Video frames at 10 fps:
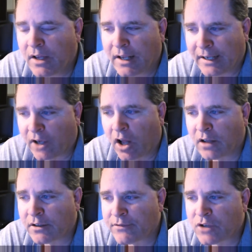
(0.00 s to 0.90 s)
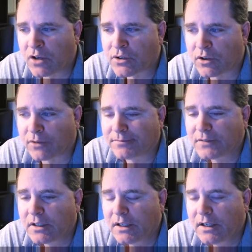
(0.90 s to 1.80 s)
and olives also.
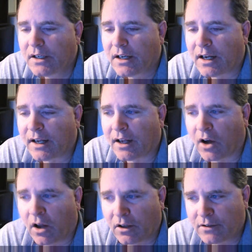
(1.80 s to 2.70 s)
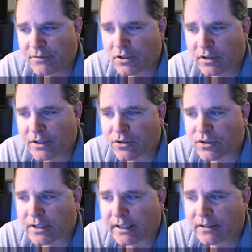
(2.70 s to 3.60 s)
Uh, olives are
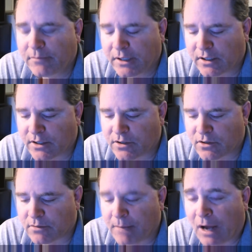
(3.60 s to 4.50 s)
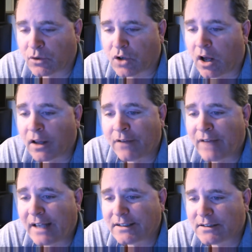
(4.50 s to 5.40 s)
interesting because Mount
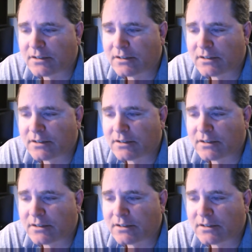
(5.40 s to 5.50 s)
Olivet,